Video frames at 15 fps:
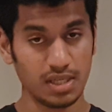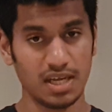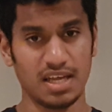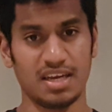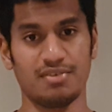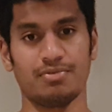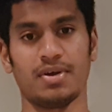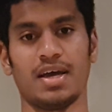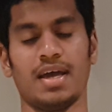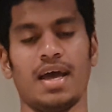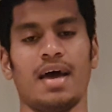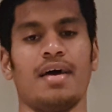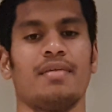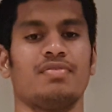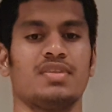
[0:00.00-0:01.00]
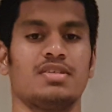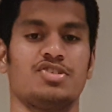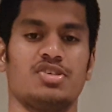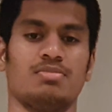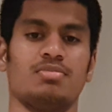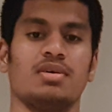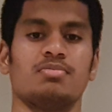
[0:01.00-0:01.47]
And if I add
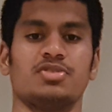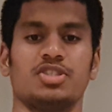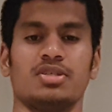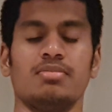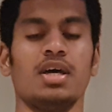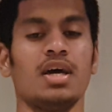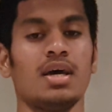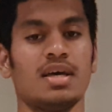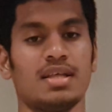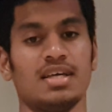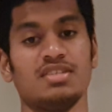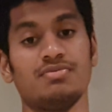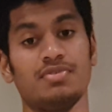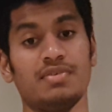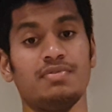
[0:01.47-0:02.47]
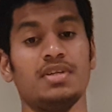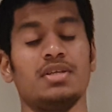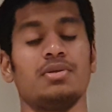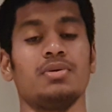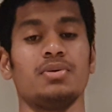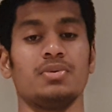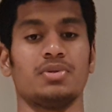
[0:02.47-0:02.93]
gym membership, that's
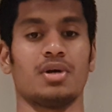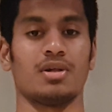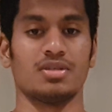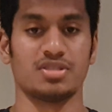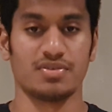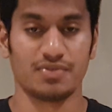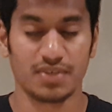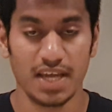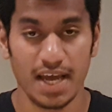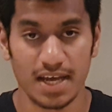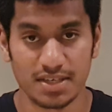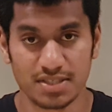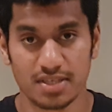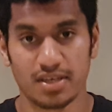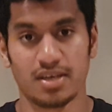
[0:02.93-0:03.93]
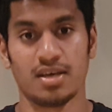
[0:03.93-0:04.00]
$52 of gas.